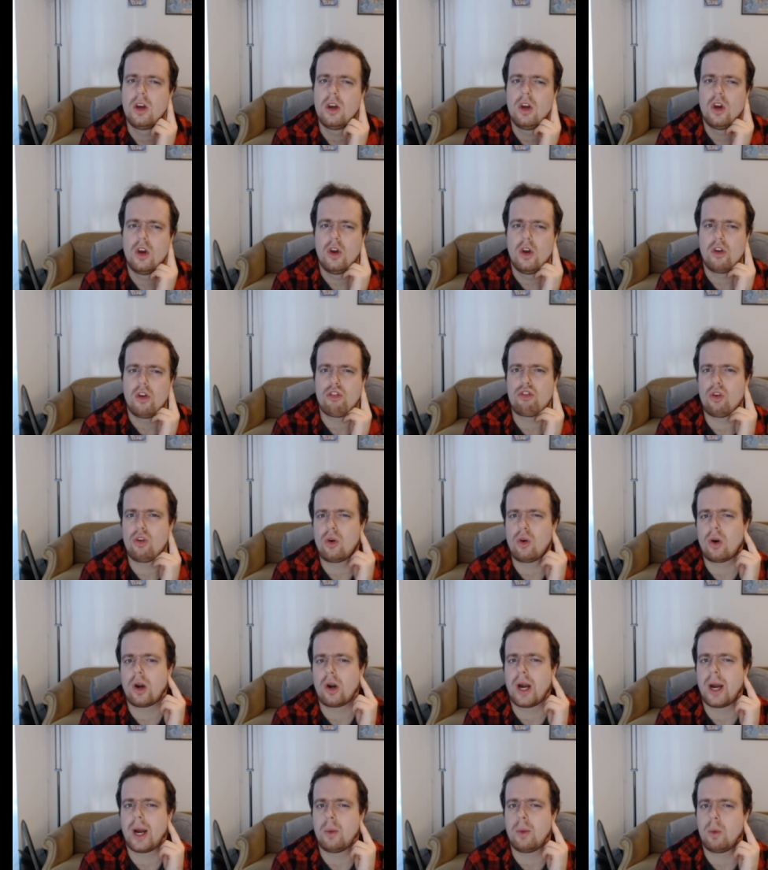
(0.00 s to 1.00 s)

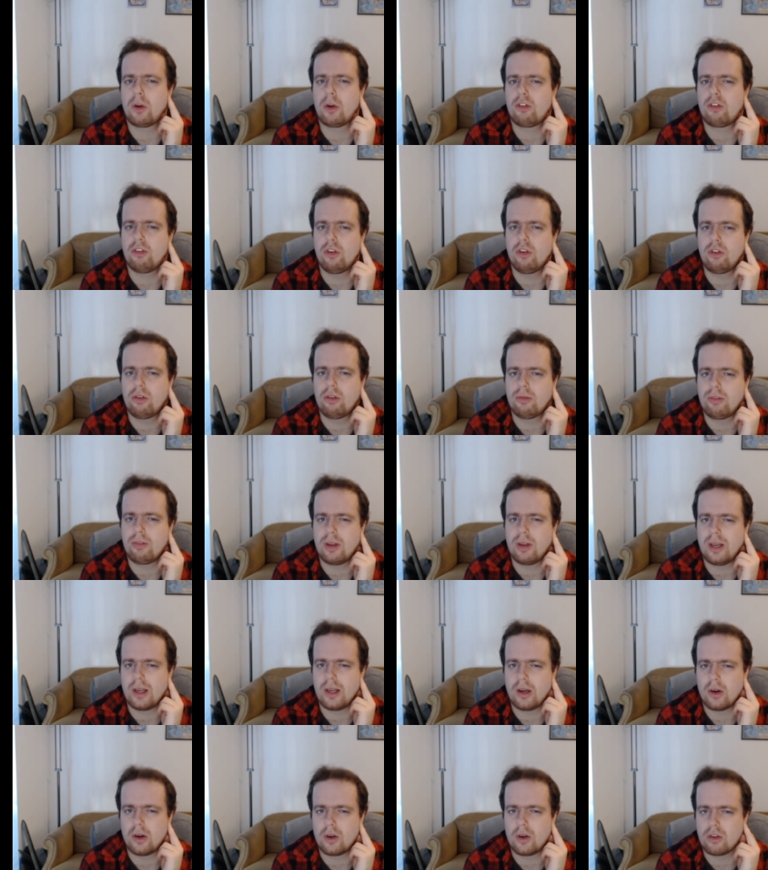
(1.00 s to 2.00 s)
Sure, I watched YouTube
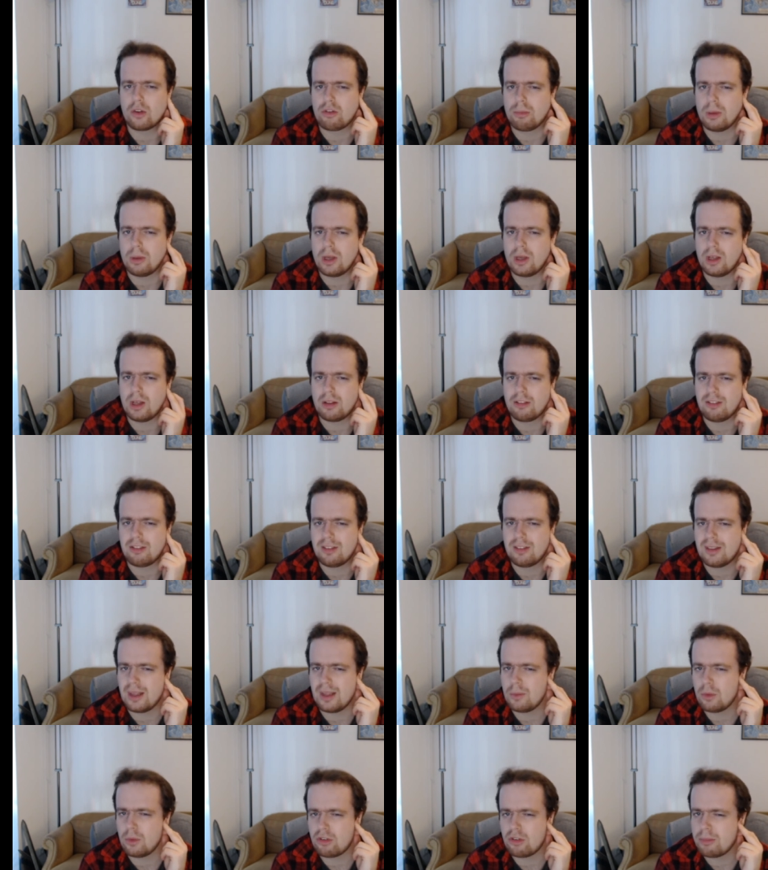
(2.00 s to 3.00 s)
videos, but
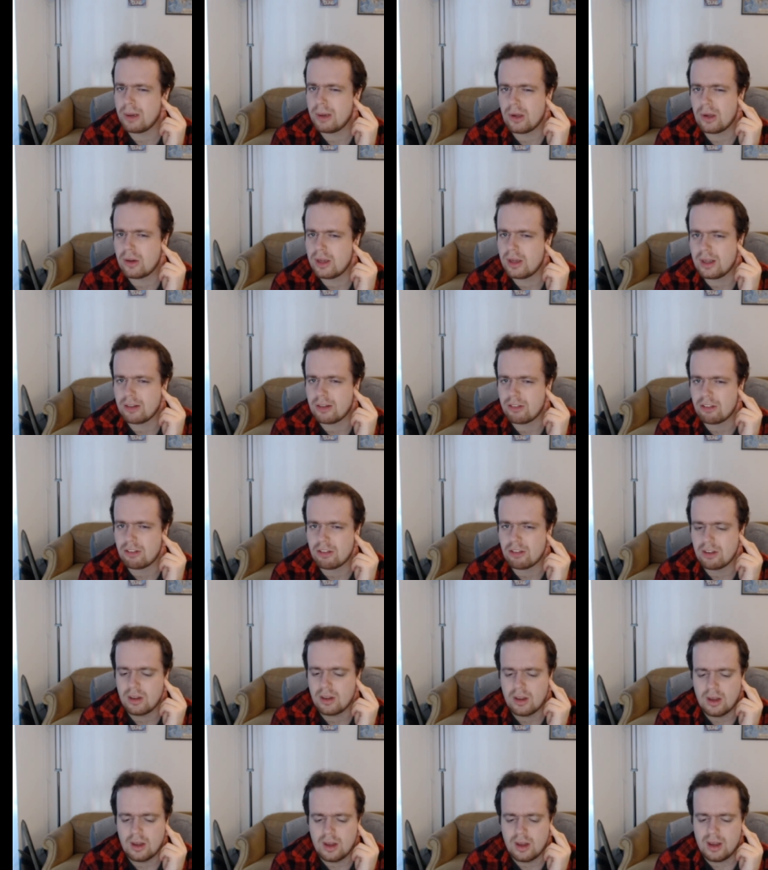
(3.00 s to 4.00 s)
that was about it.
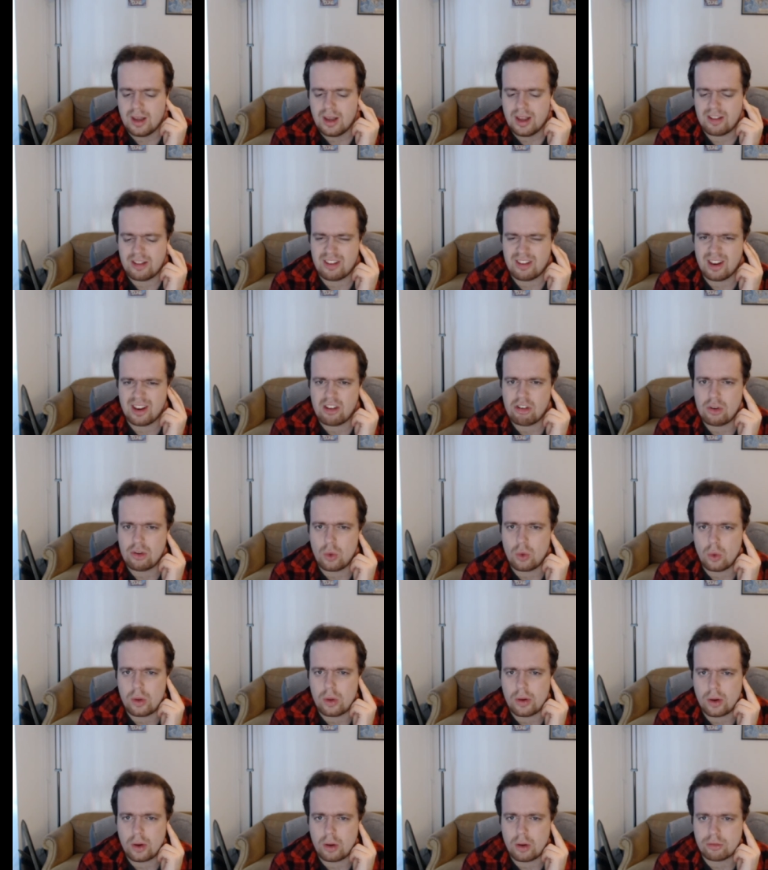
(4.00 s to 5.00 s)
It's actually
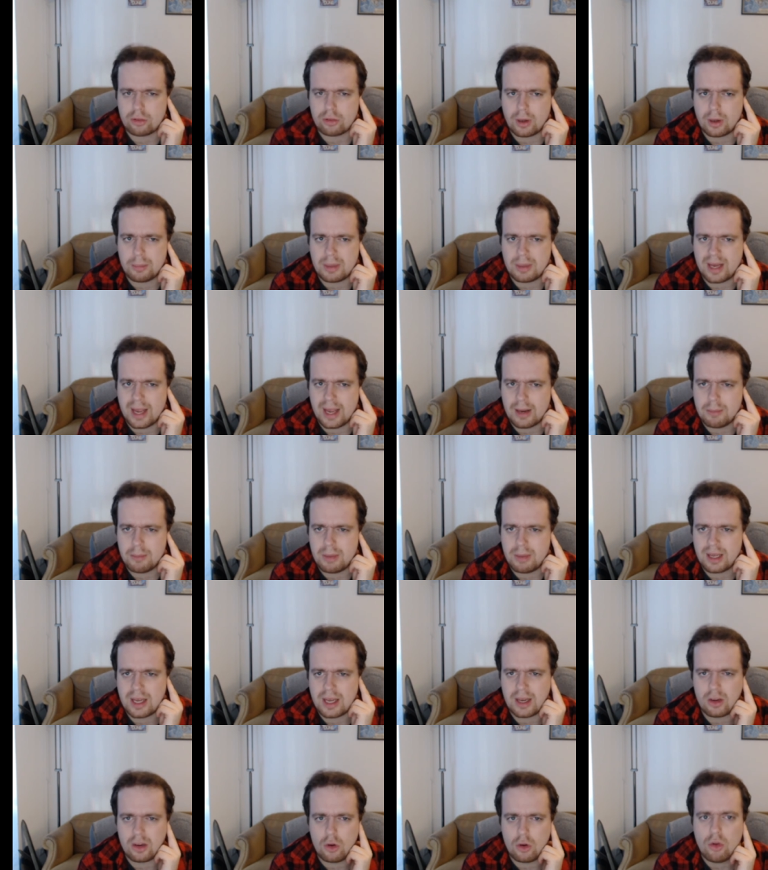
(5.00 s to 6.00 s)
only after I began
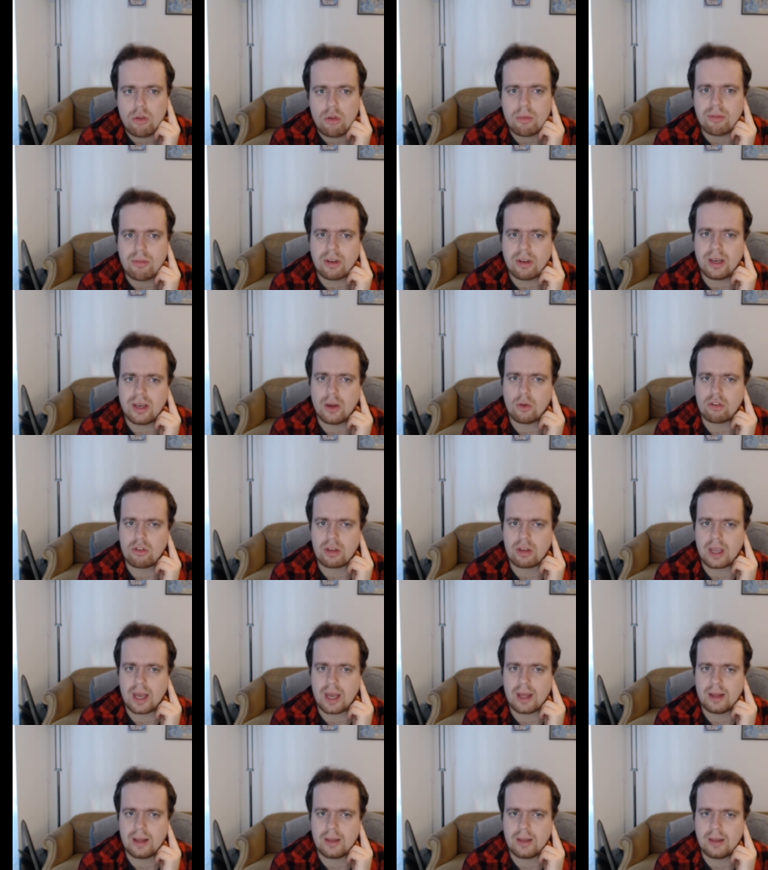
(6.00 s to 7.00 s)
making YouTube videos
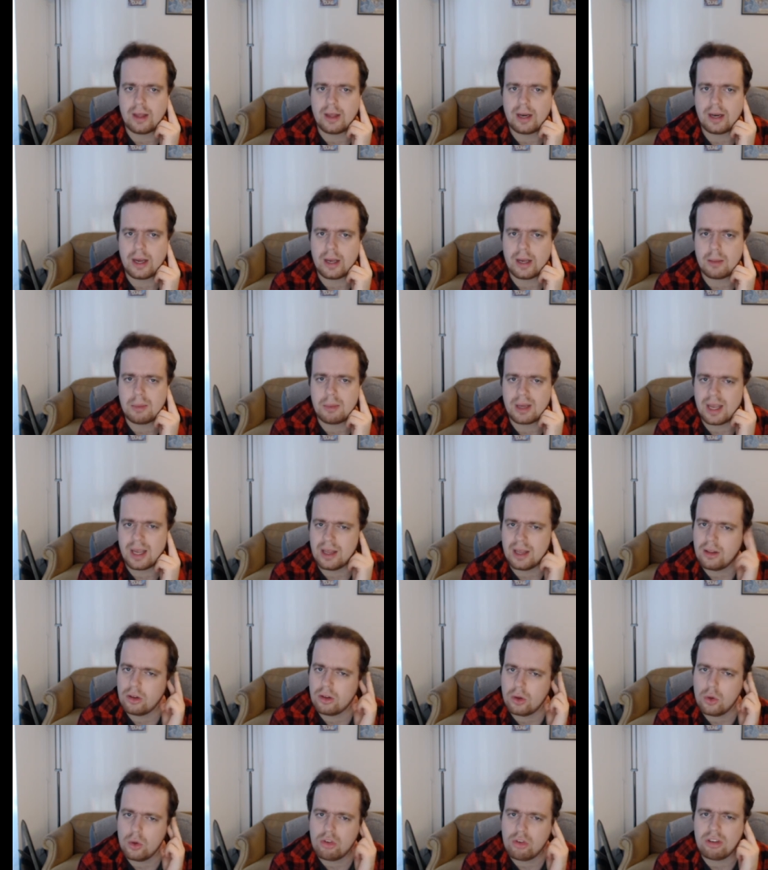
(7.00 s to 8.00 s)
again that I began
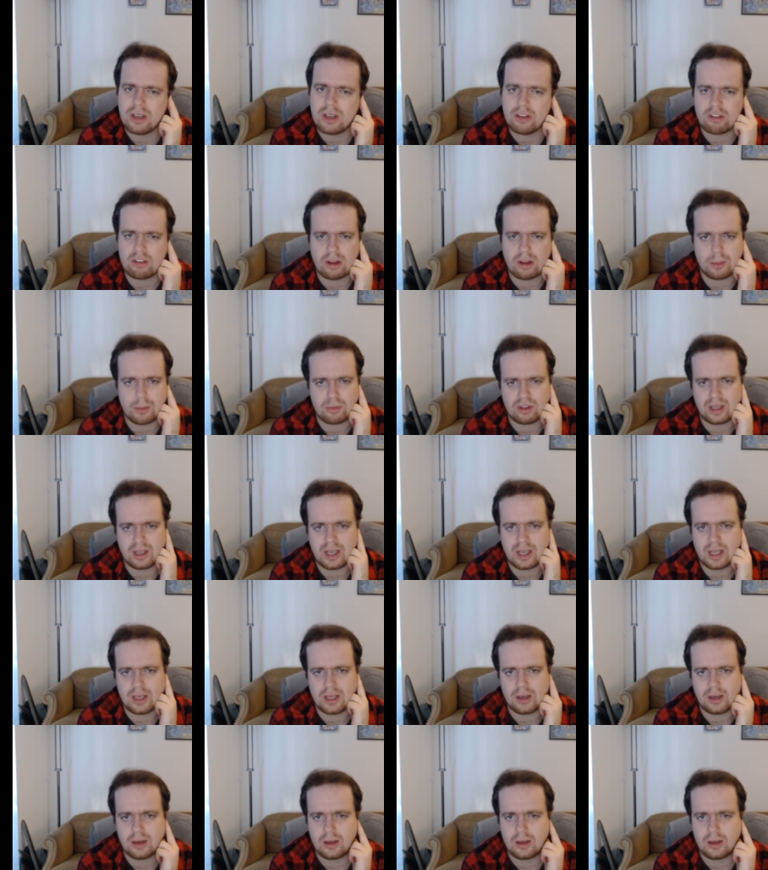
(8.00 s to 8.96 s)
using these hubs again.